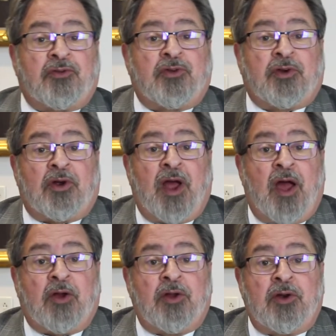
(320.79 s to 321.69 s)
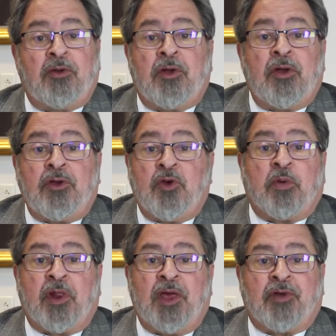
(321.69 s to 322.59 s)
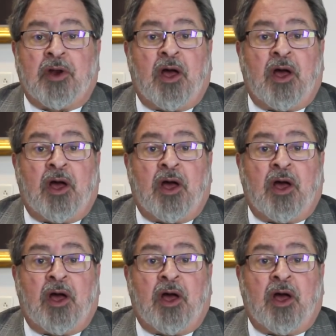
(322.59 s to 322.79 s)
Zucker, how can you believe in